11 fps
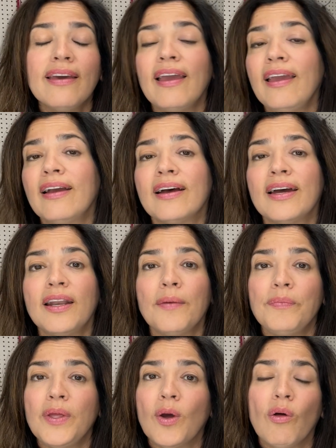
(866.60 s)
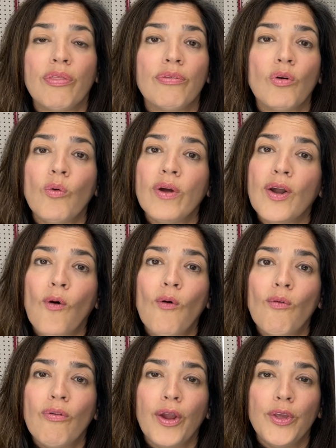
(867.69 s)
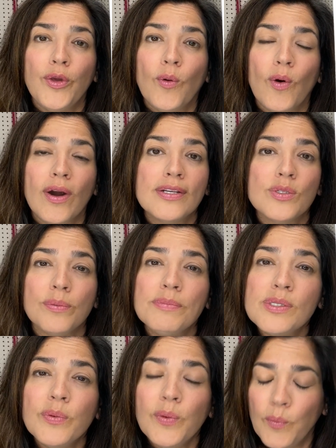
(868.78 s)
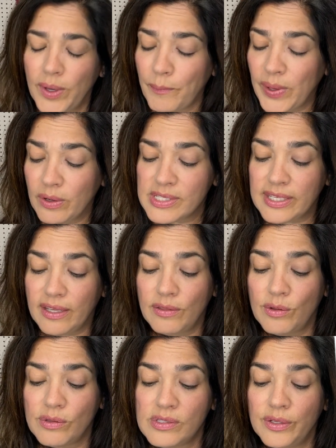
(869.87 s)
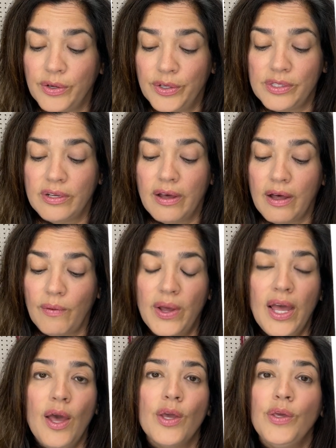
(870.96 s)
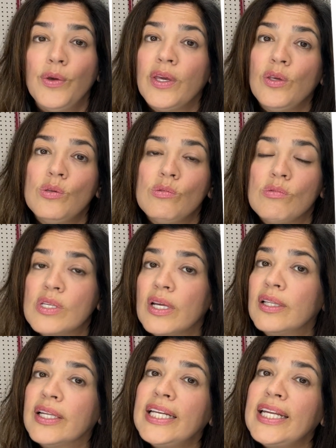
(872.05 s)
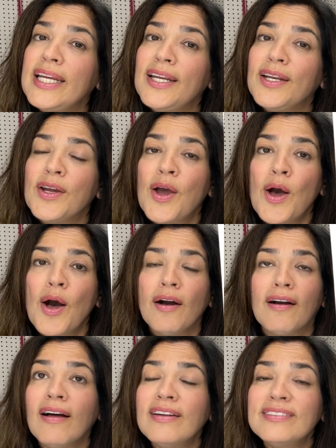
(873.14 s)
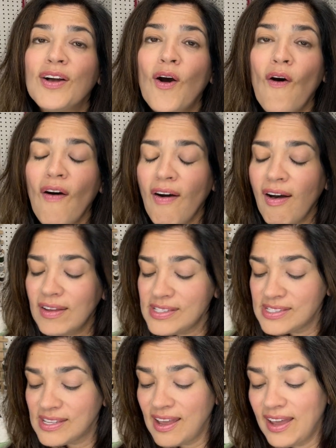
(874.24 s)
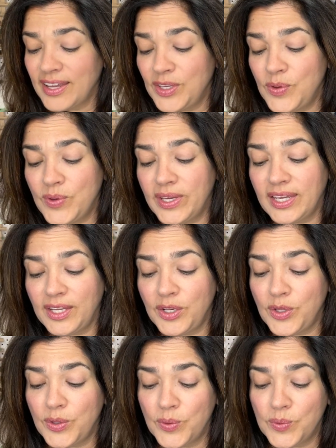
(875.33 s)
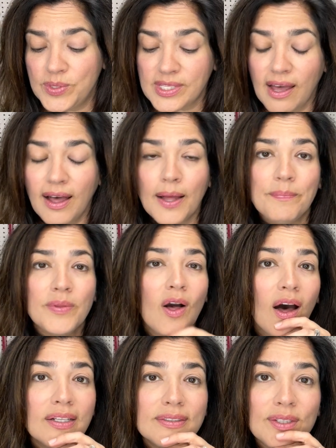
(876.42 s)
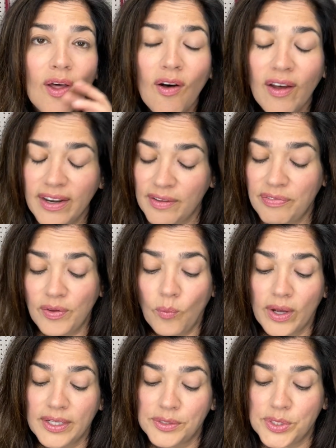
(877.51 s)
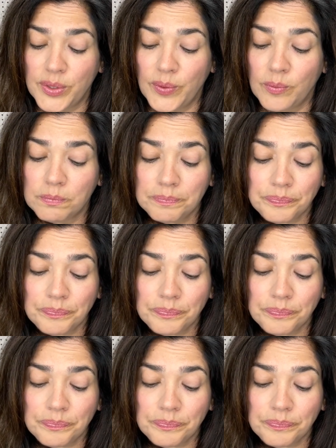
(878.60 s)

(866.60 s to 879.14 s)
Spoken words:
and throw it over your swimsuit with a pair of sandals. You're good to go. You can use linen, cotton gauze. You can use cotton lawn if you wanted to.